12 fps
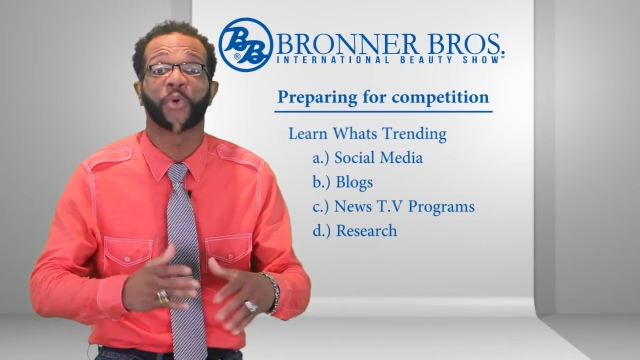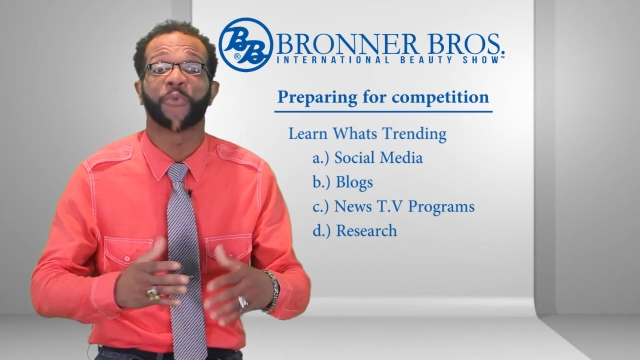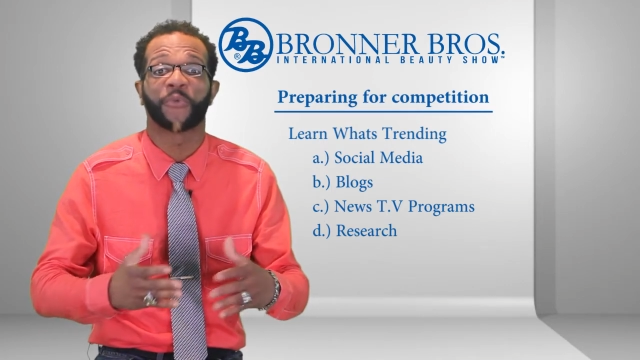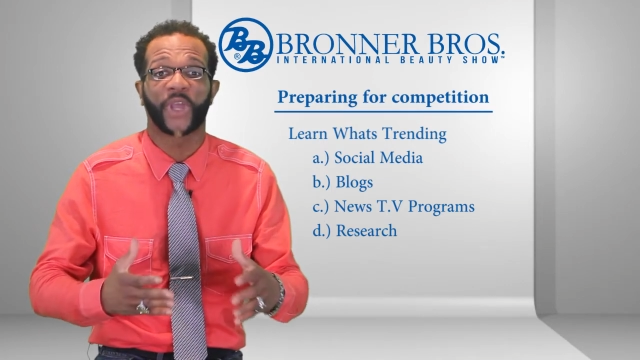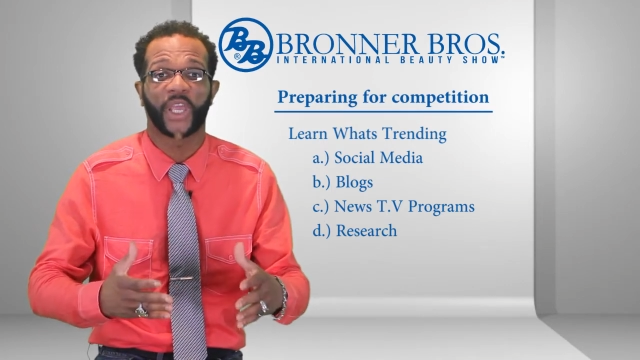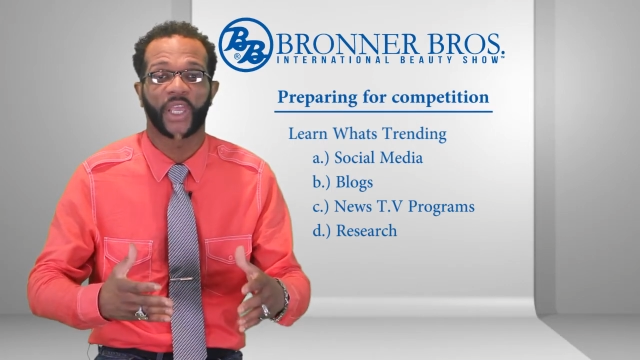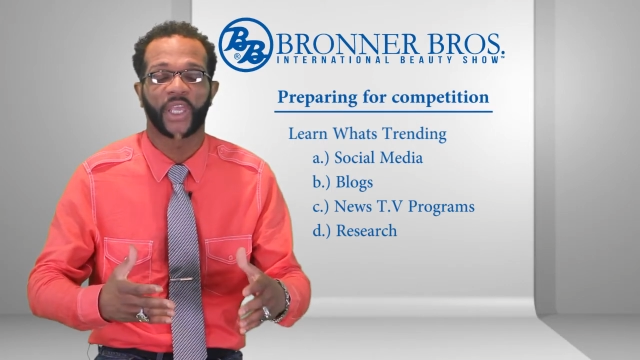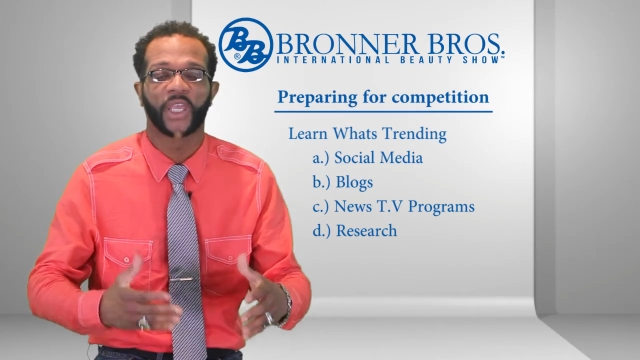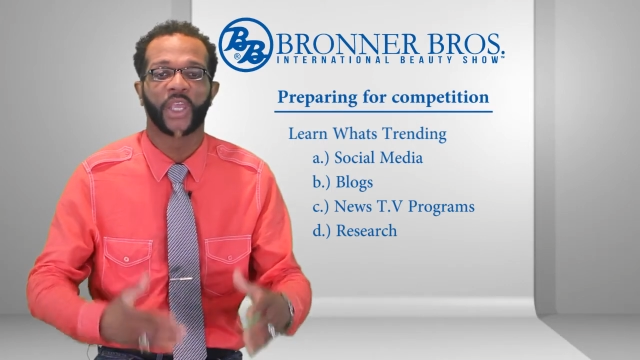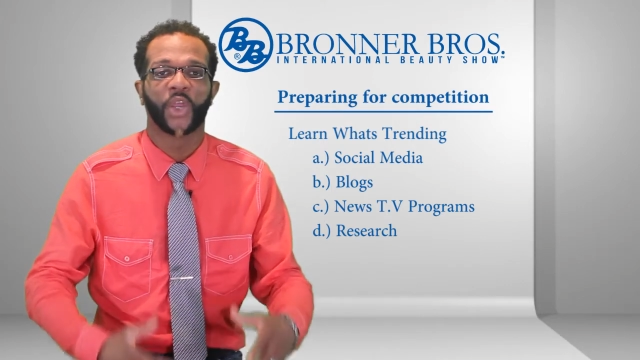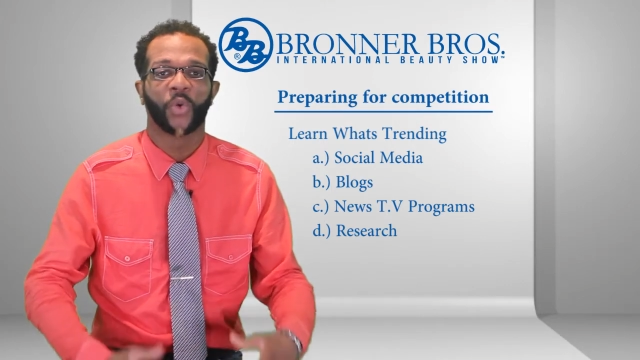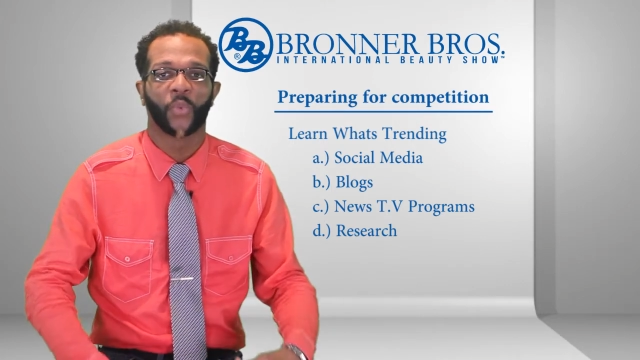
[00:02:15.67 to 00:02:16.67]
au fait
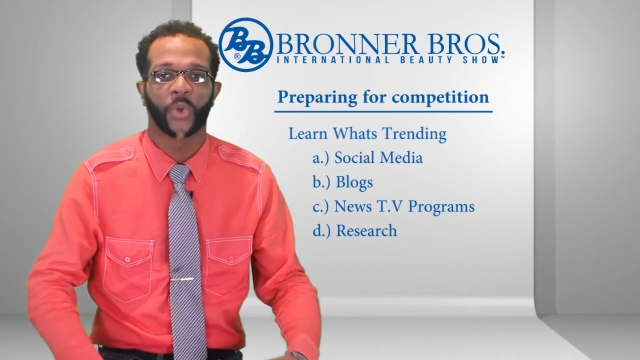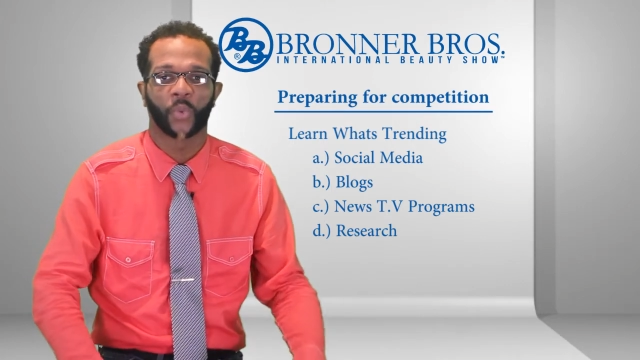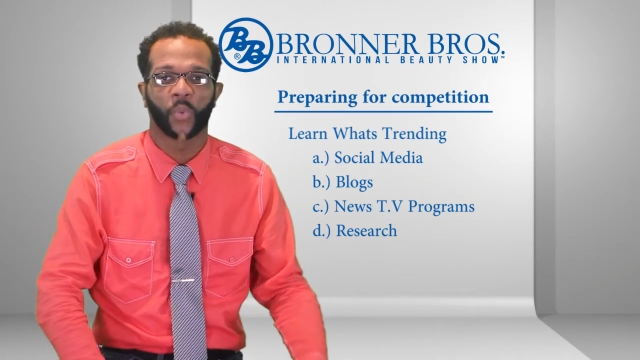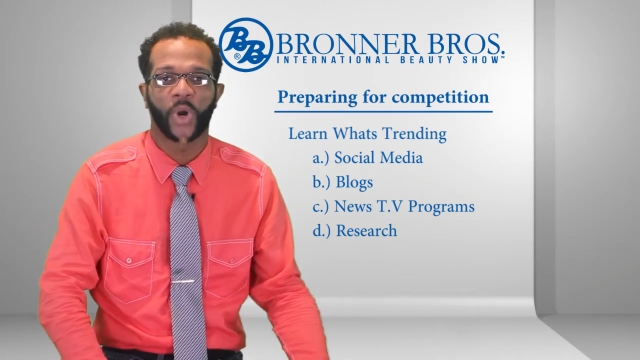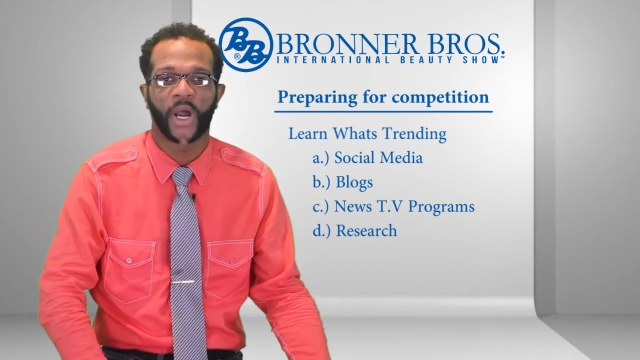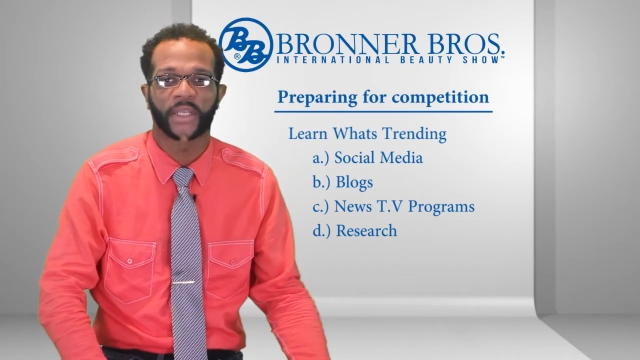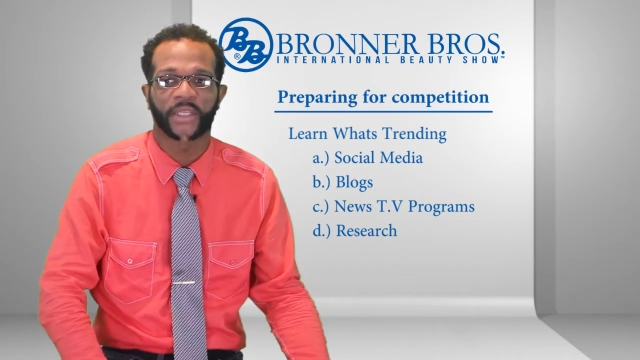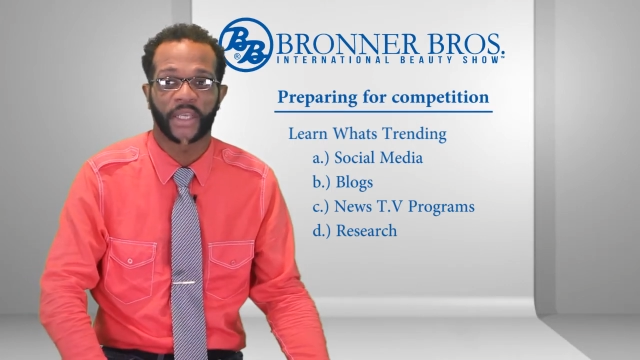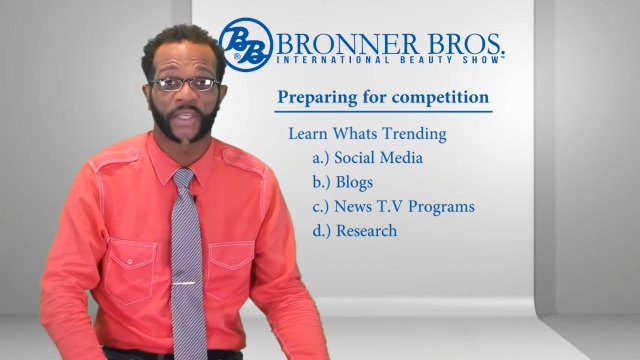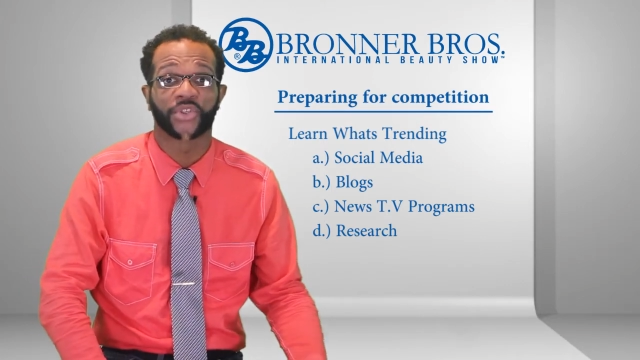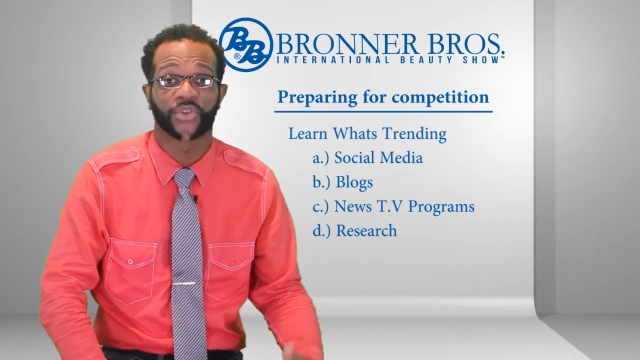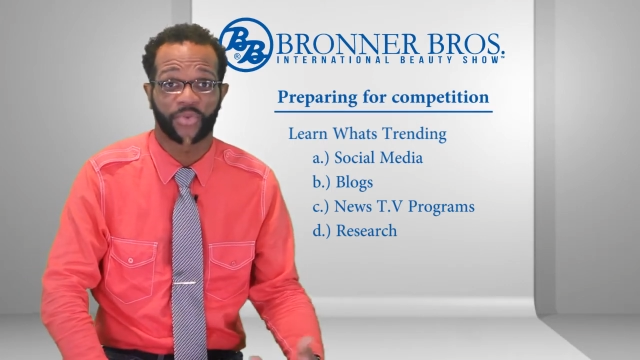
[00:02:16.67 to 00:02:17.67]
with what
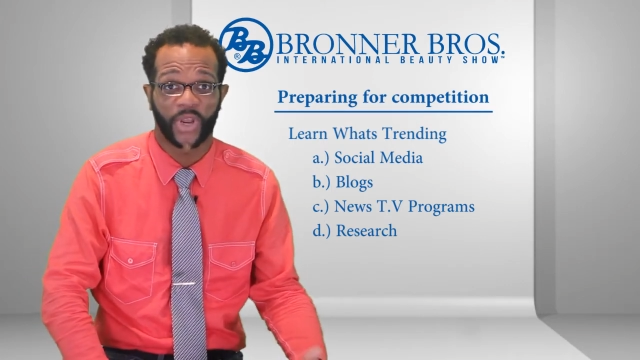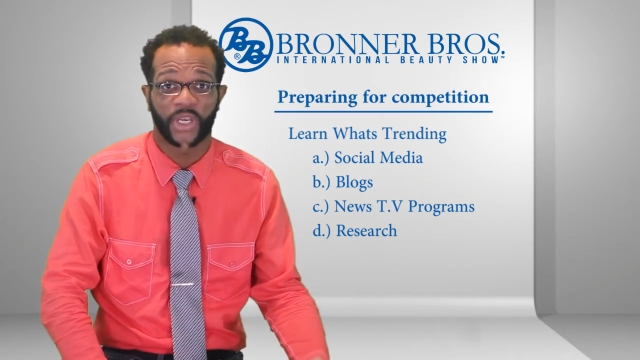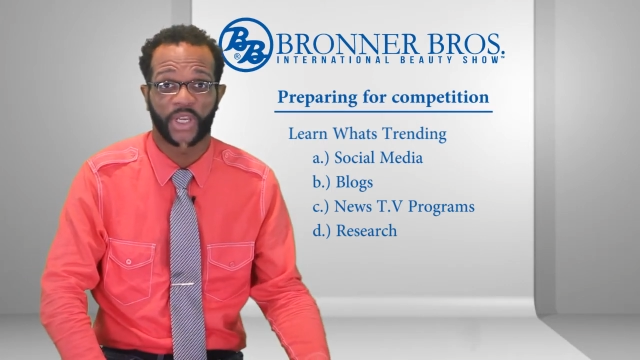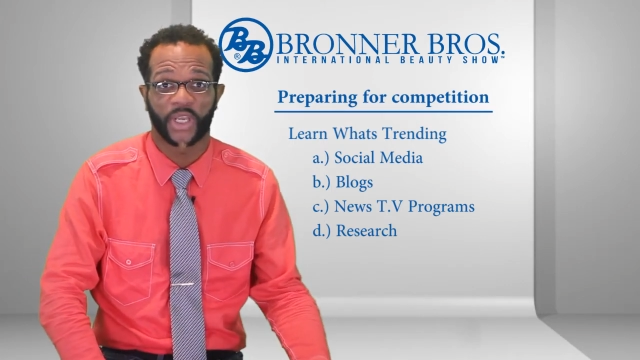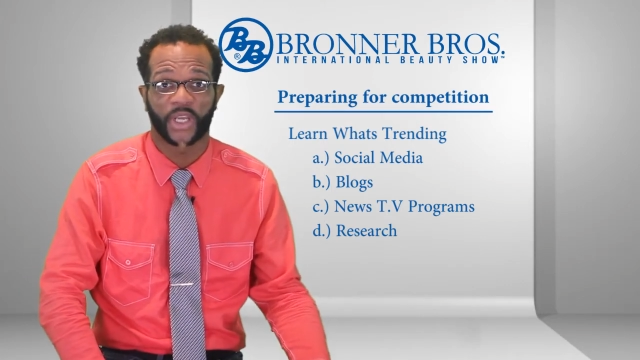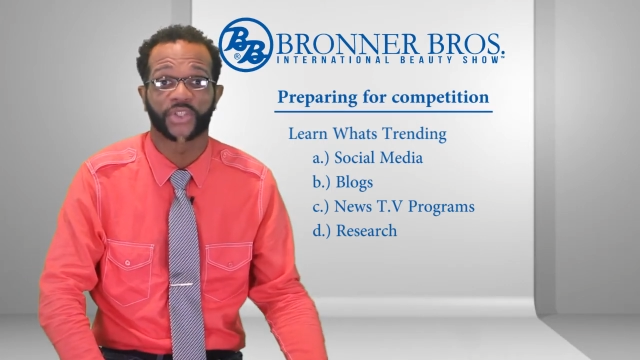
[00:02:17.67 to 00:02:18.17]
is trending.